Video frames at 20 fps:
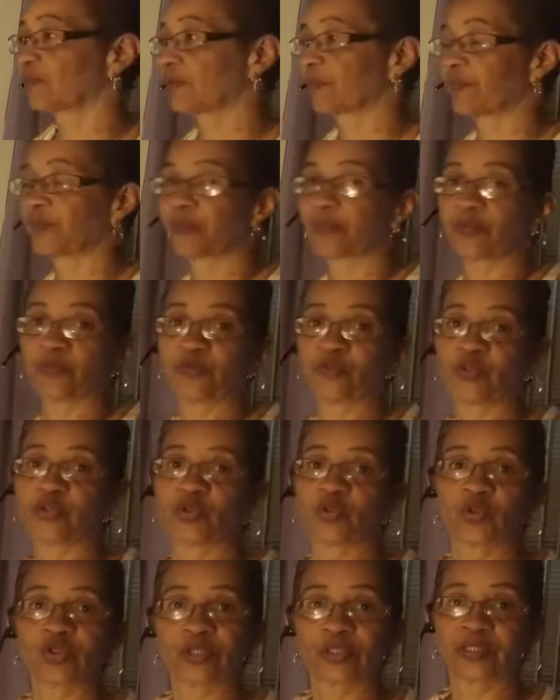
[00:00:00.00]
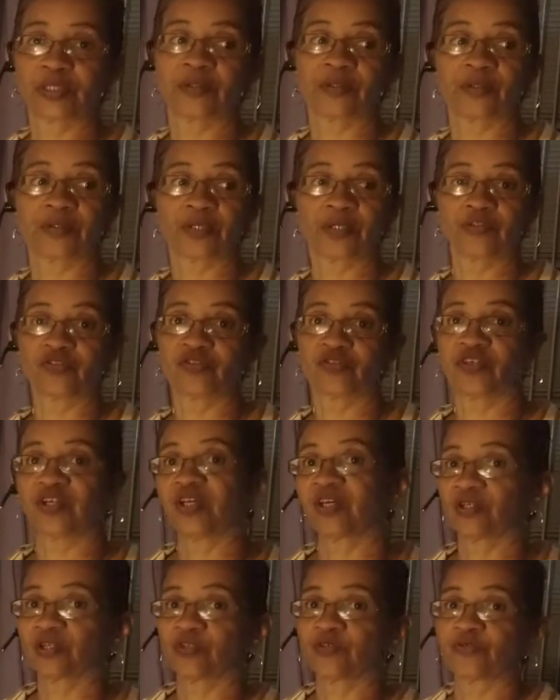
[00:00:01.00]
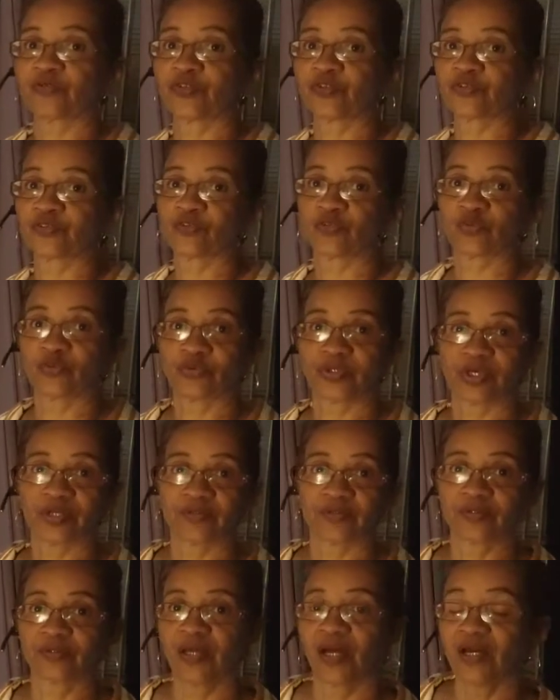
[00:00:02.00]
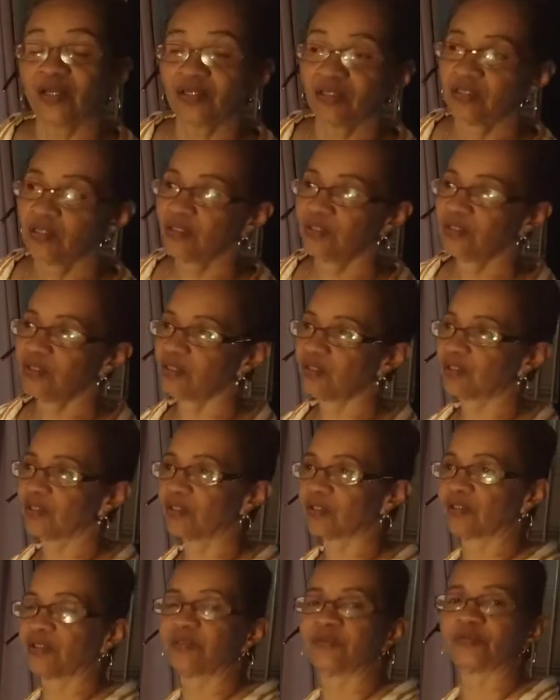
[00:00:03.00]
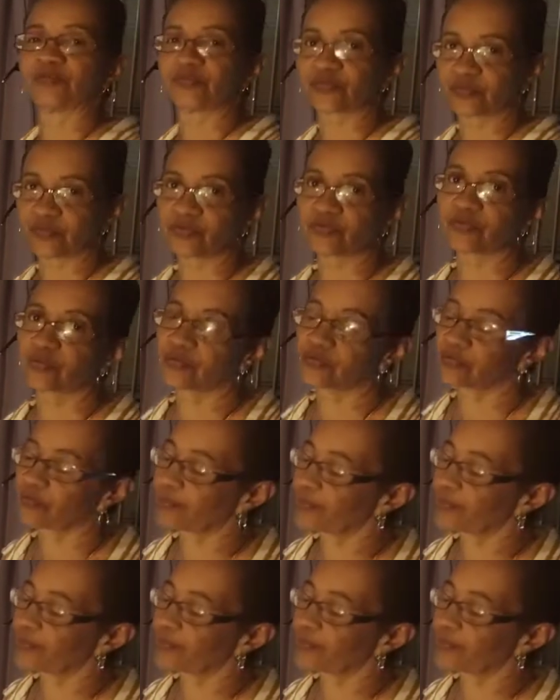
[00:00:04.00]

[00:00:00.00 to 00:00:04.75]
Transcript: have people looking at her like she can't lift this and do that and do that. It's a